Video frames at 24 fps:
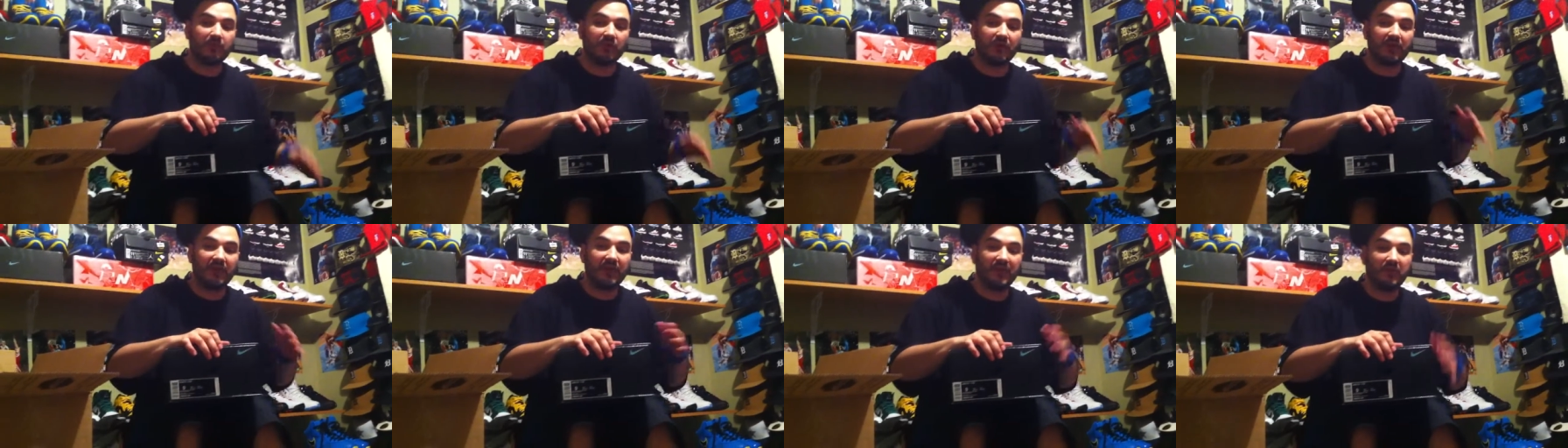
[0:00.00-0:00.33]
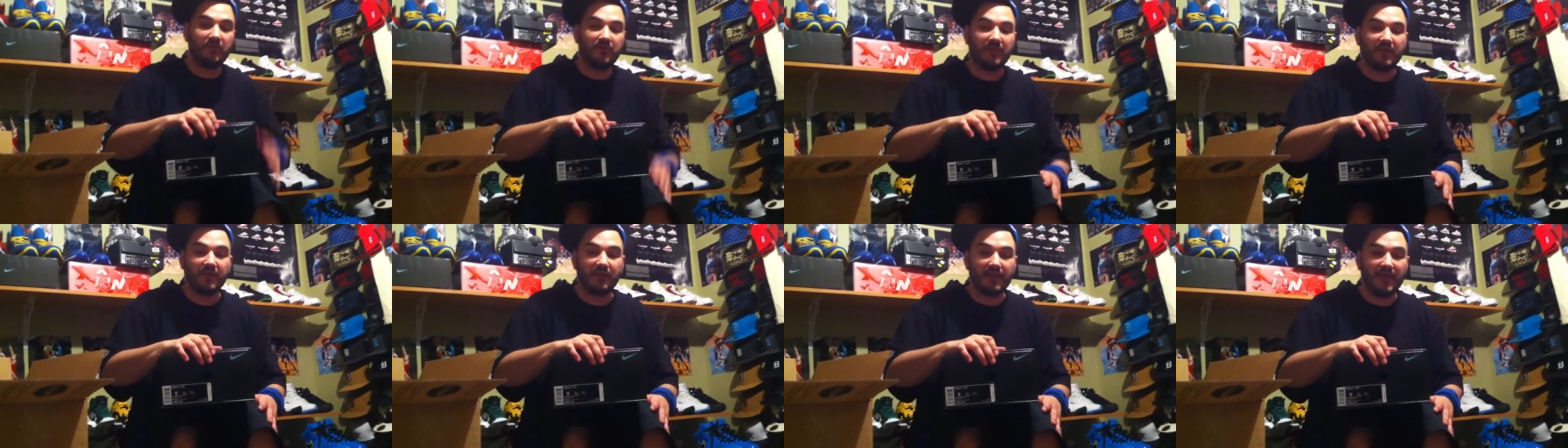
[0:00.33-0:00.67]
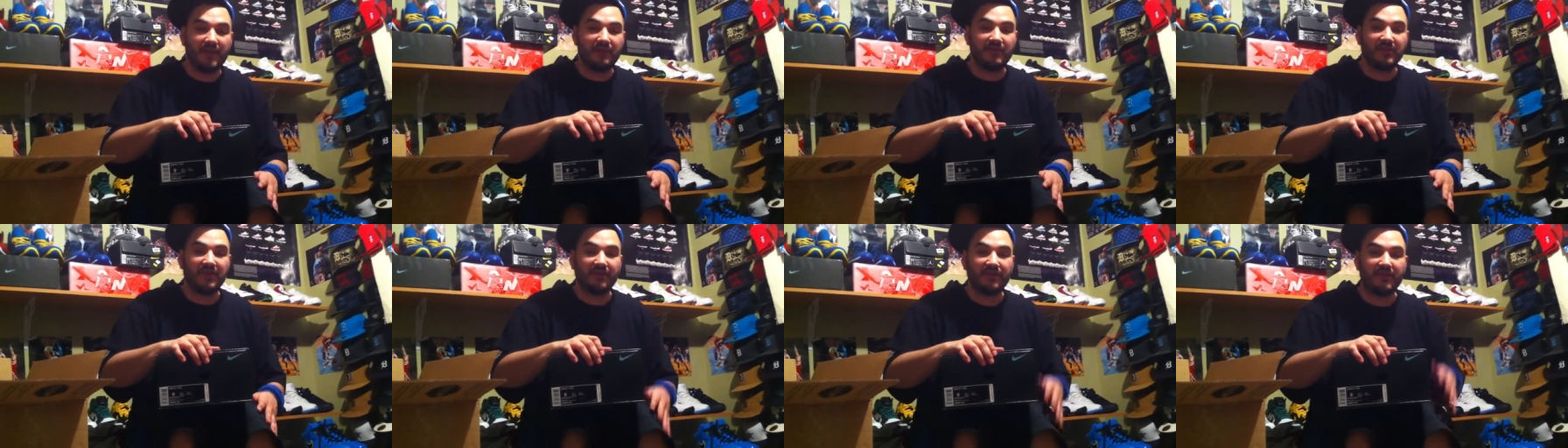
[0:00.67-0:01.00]
going to keep the
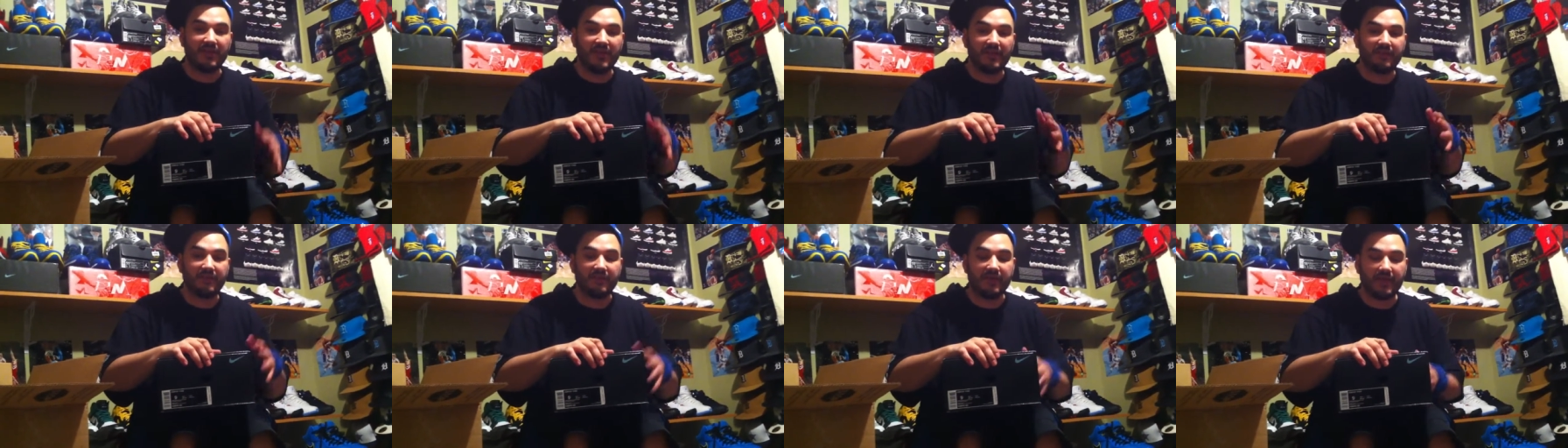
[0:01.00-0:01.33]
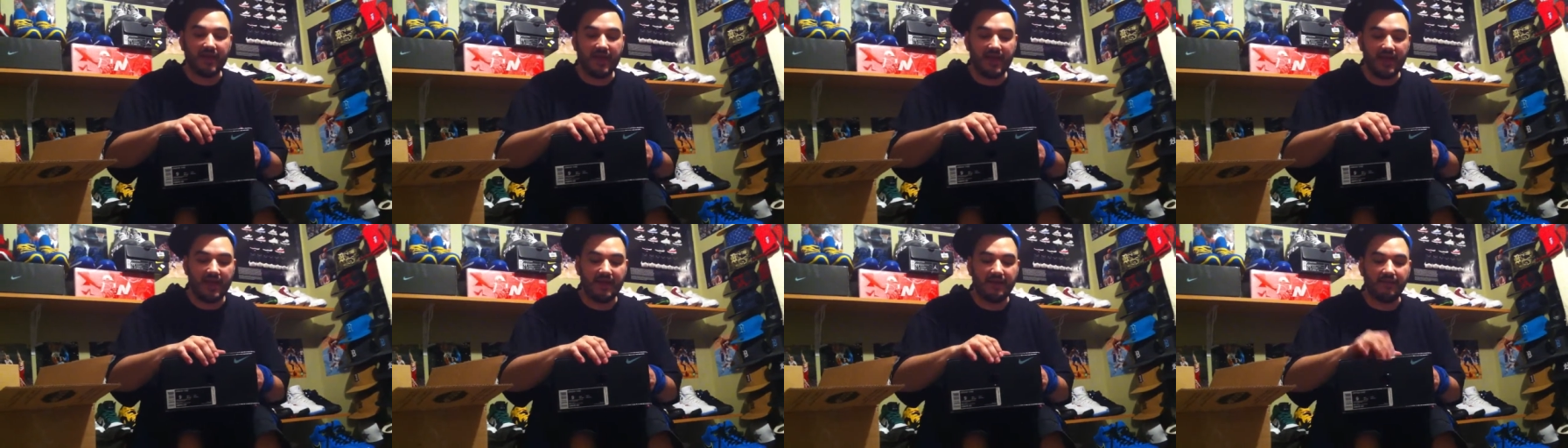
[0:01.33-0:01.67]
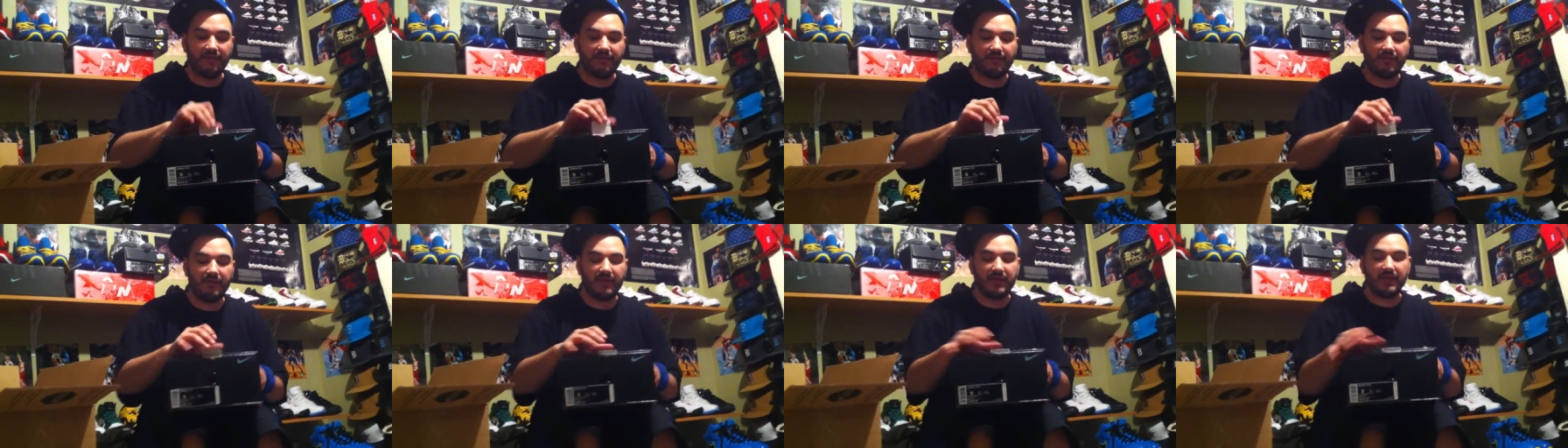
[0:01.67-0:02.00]
11 and 11 and a
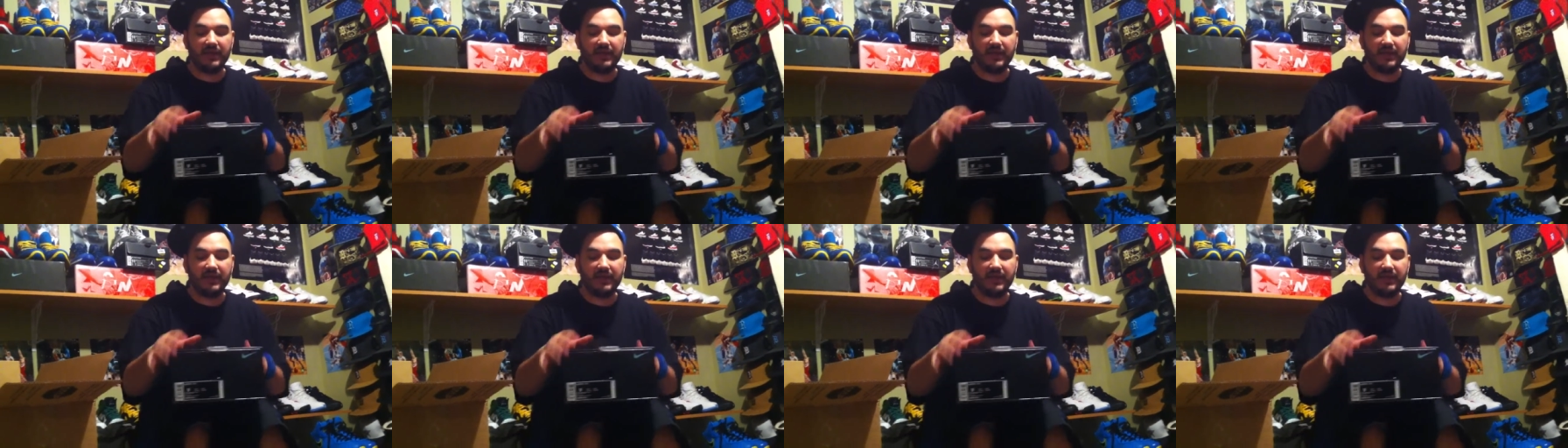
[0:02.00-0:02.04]
half.